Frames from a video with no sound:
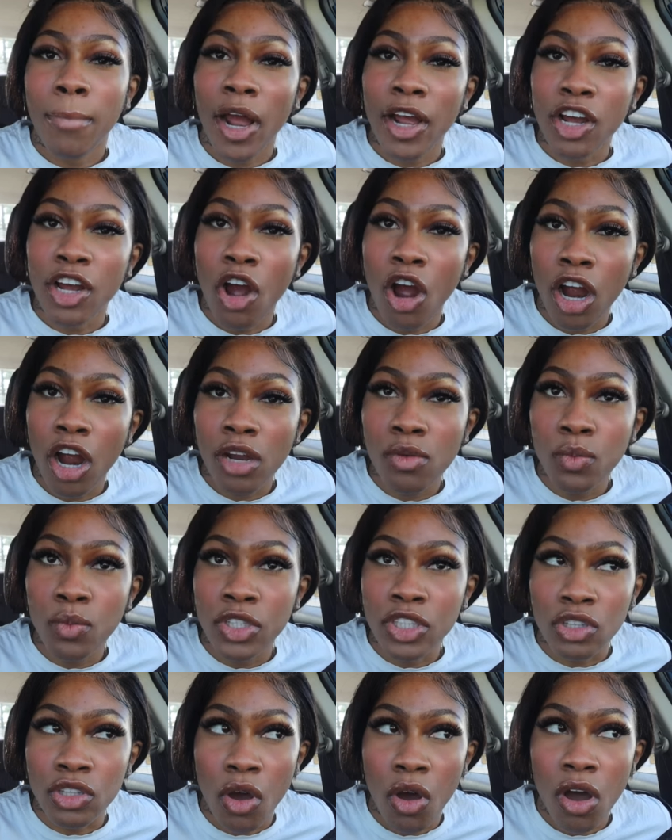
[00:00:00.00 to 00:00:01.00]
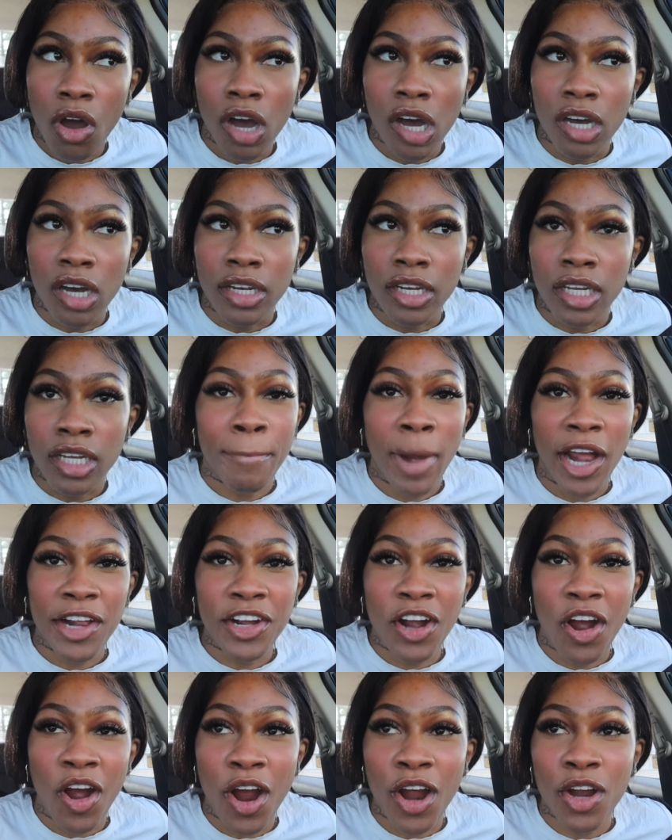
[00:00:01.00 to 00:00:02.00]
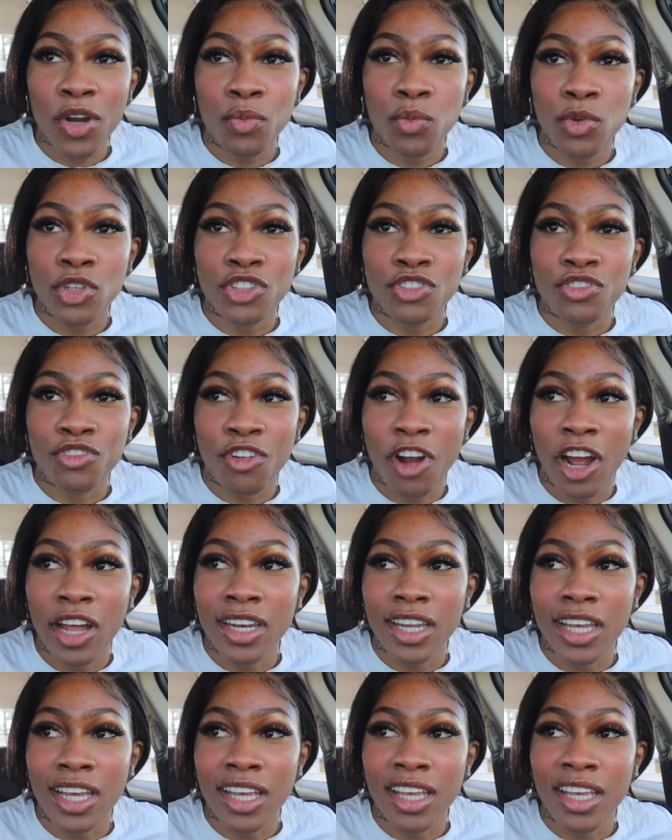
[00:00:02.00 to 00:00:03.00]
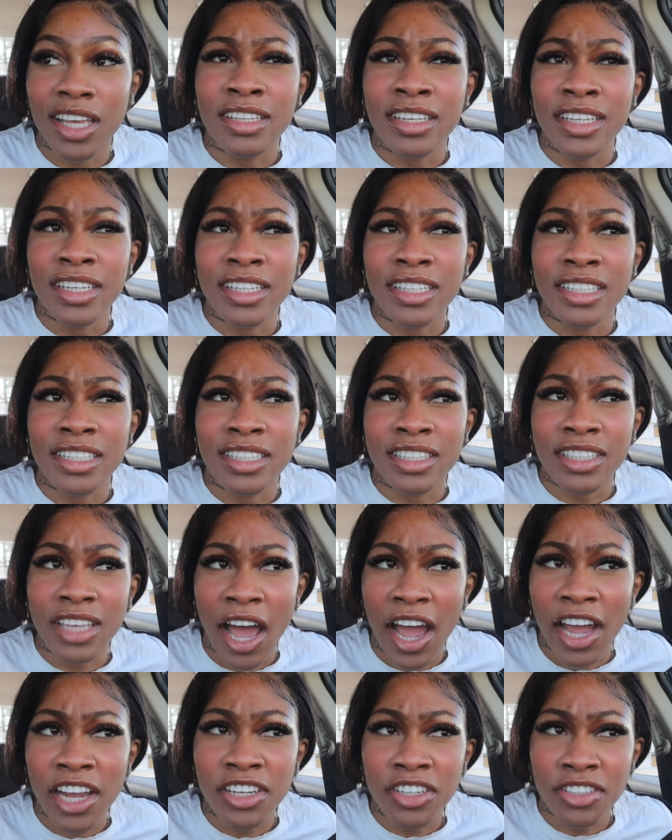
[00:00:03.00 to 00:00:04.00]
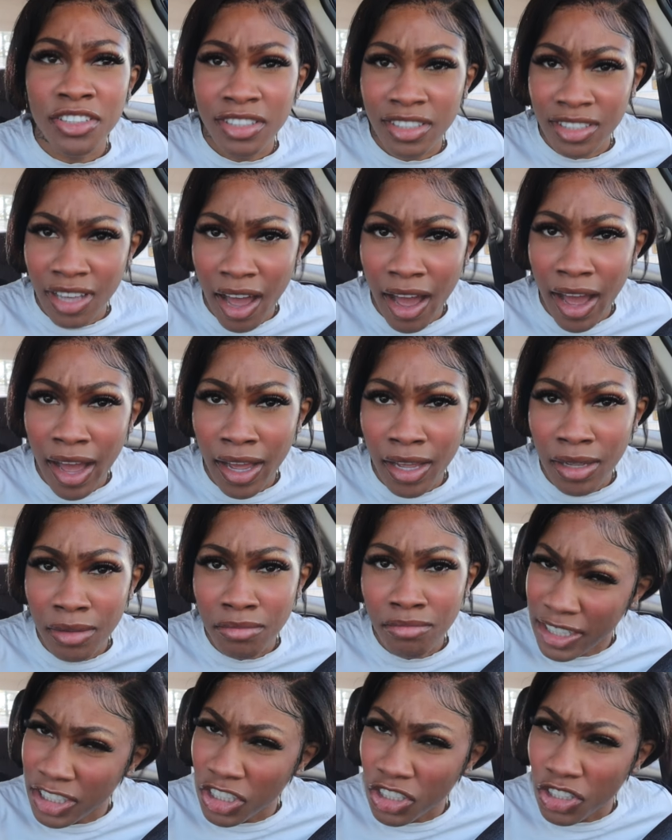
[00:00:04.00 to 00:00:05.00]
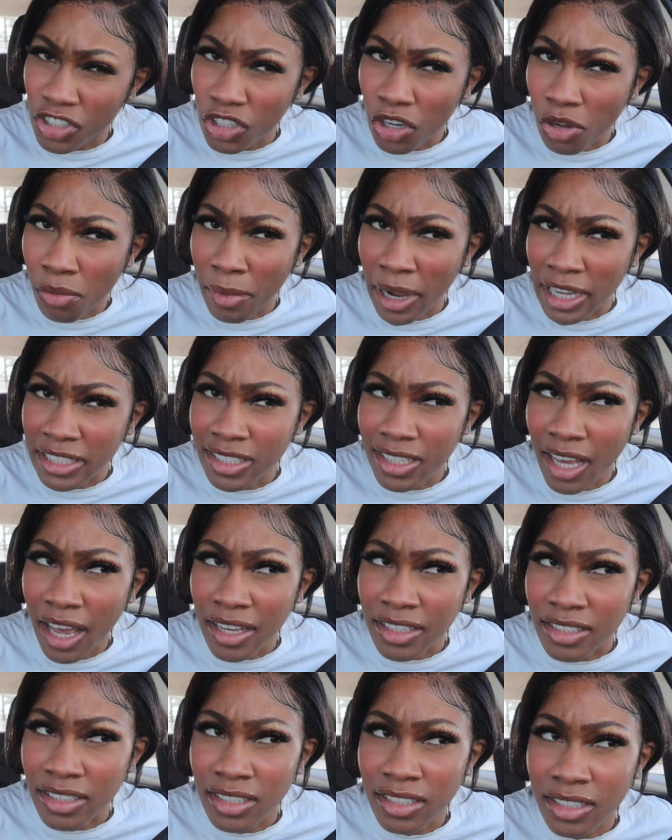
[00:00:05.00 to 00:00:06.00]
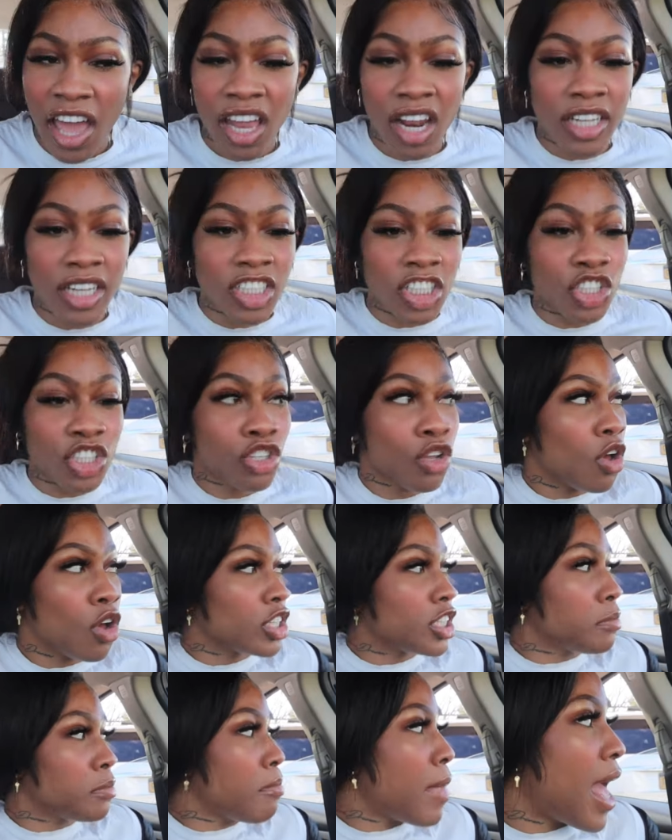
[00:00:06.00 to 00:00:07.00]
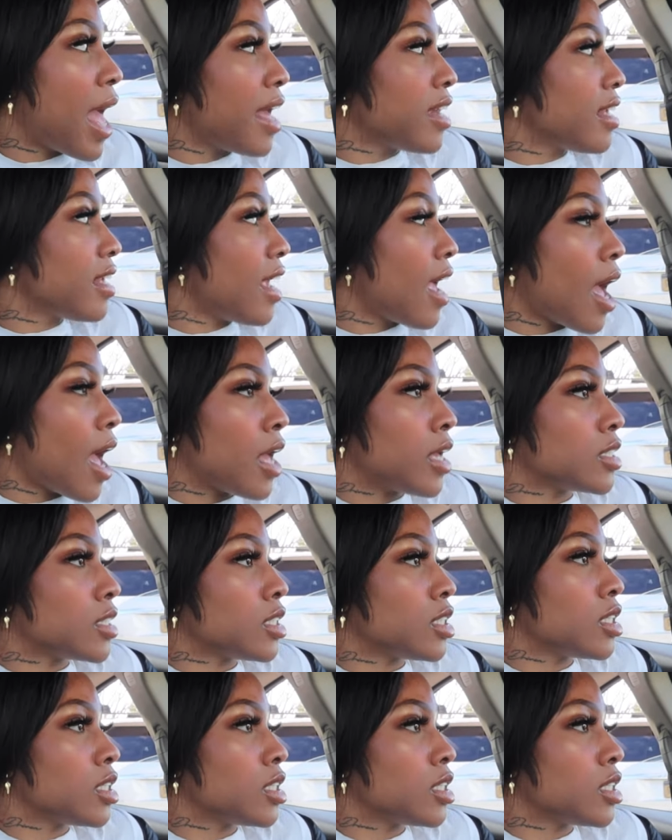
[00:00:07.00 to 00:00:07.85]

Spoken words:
my car was on, my car was running the entire time I just took my test, and I just lost mad gas.